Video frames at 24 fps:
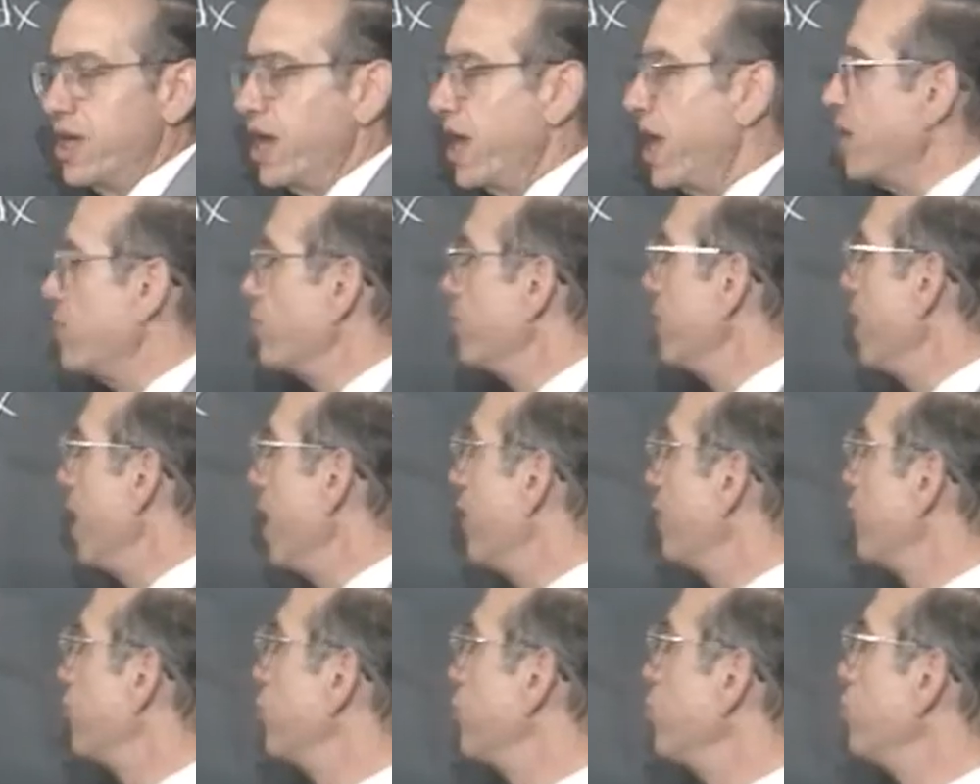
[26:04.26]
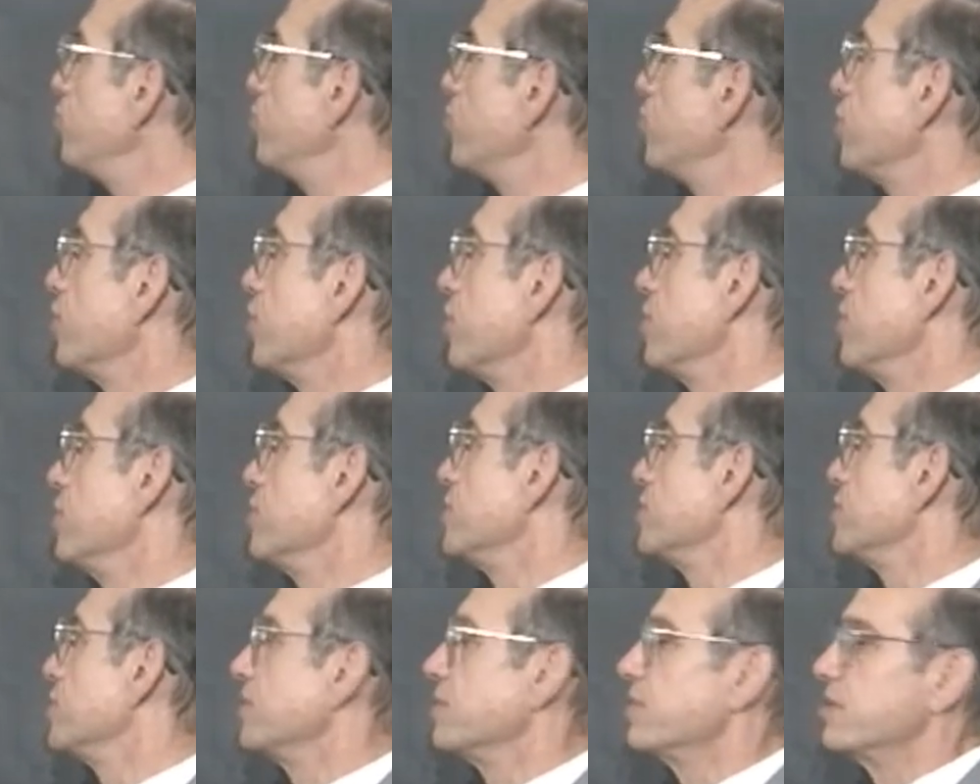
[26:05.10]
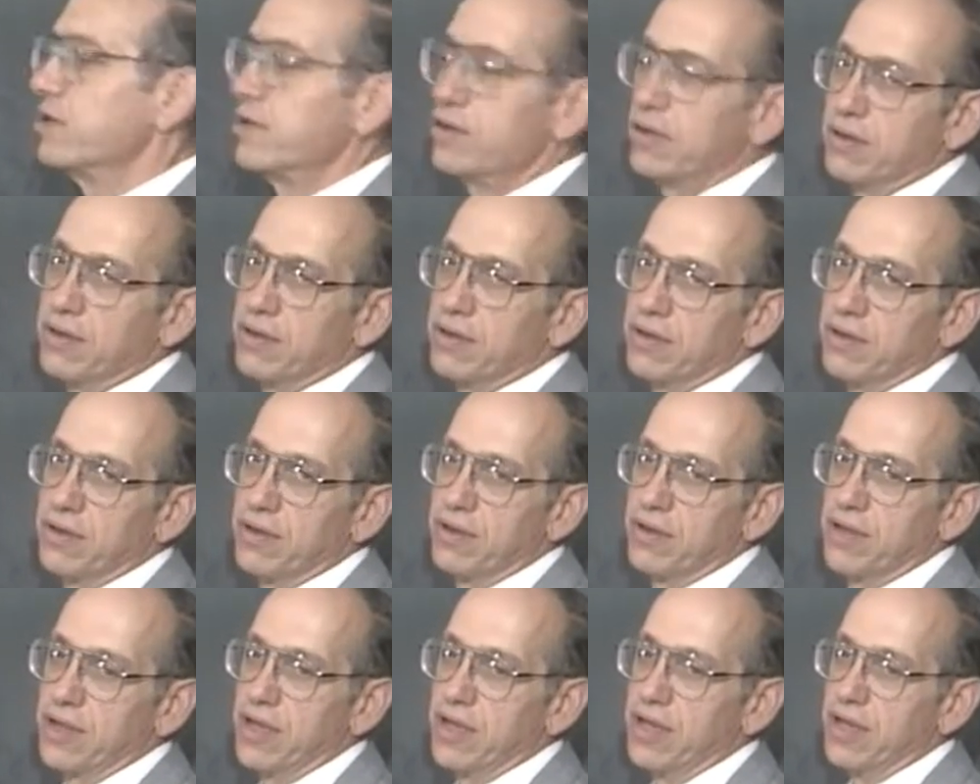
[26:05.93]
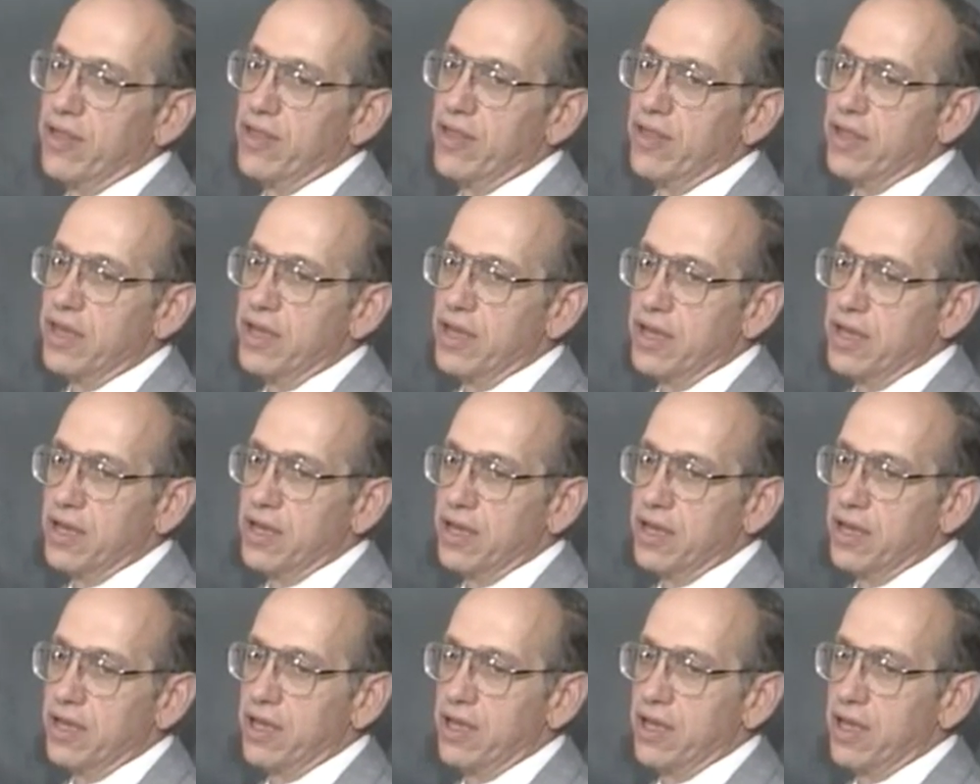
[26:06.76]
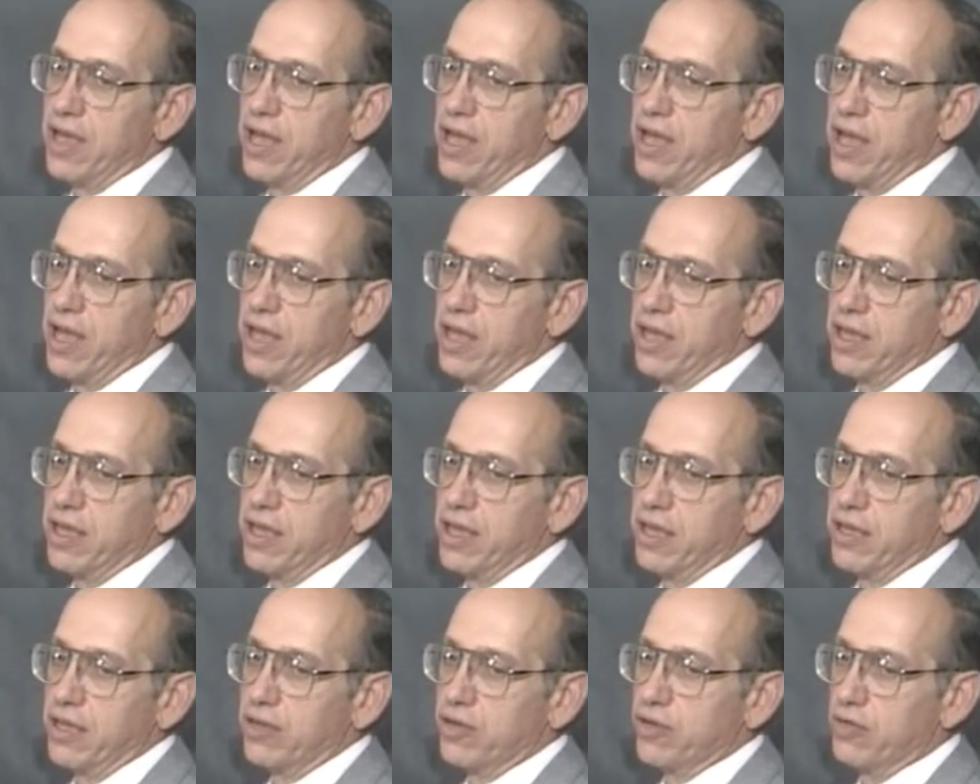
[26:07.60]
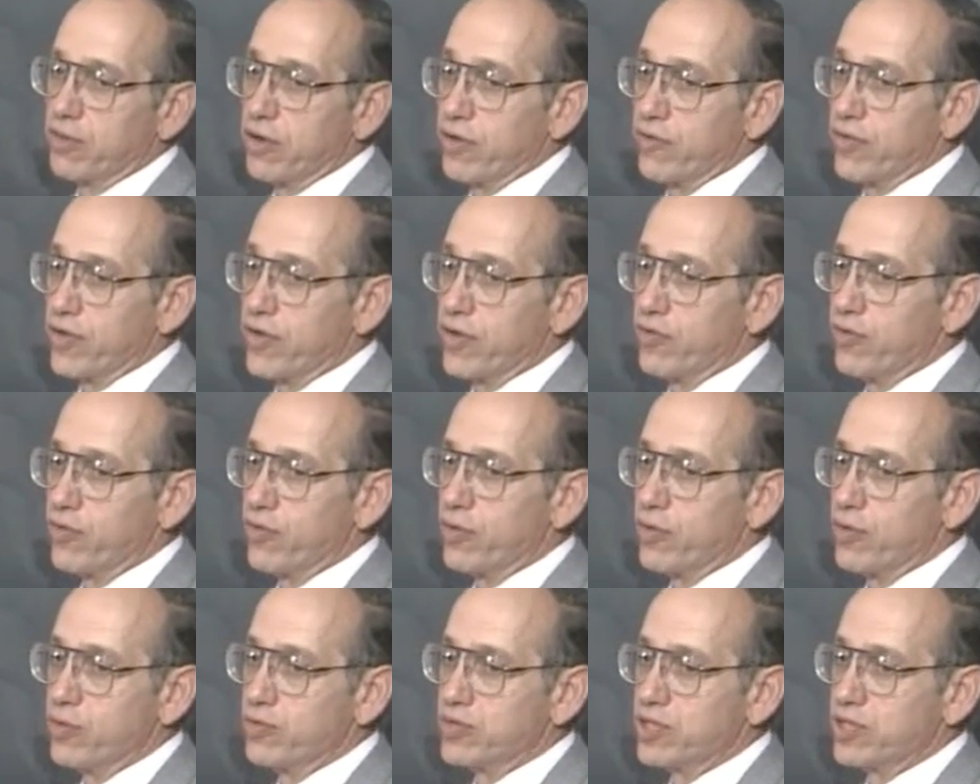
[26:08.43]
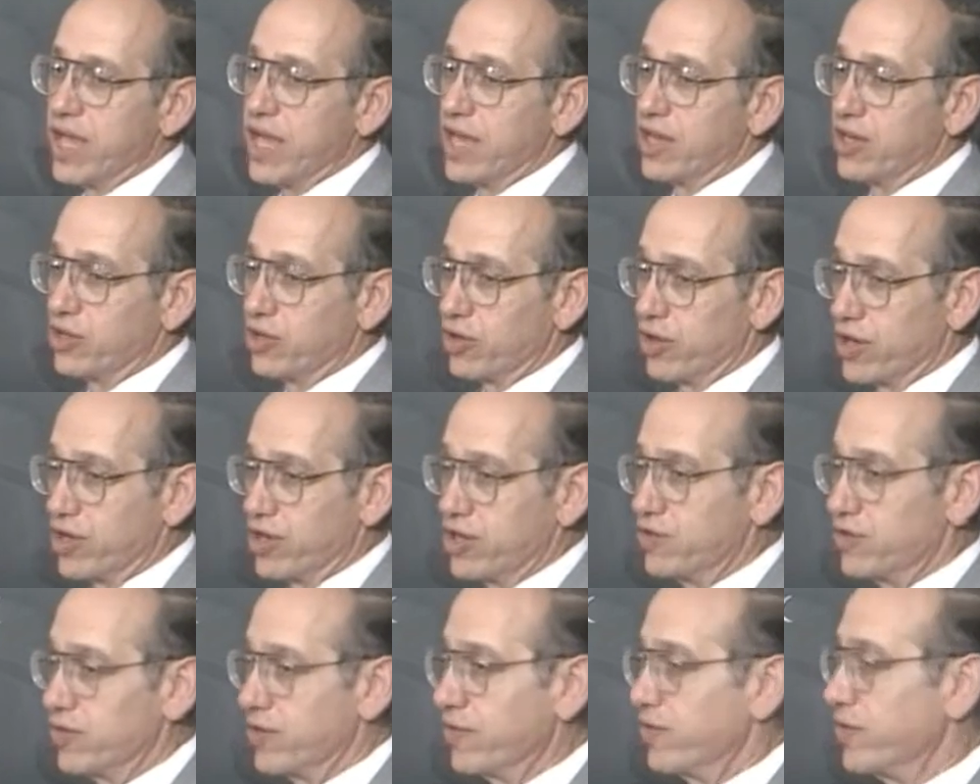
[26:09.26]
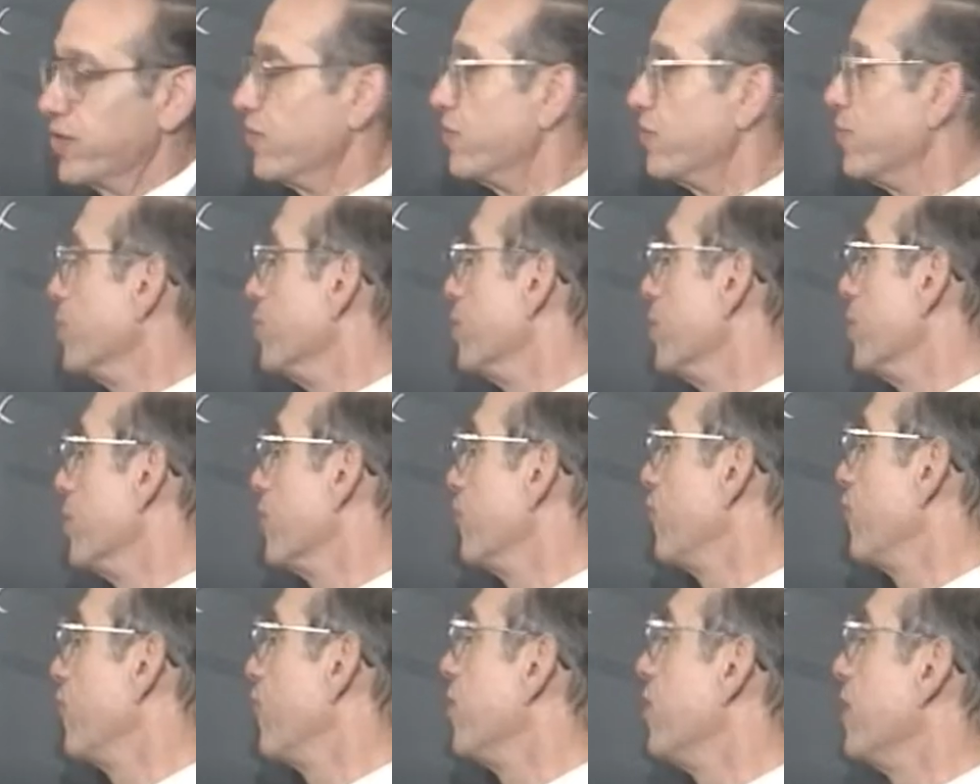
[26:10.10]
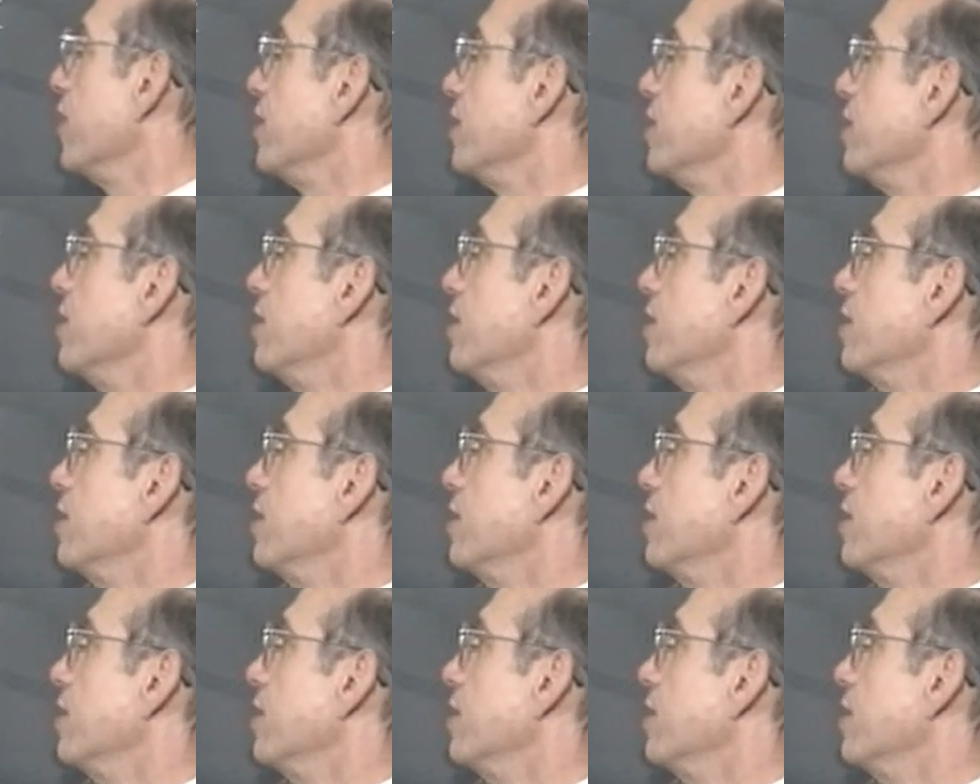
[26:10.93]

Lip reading: and we have two terms in the derivative whose antiderivative we want to find.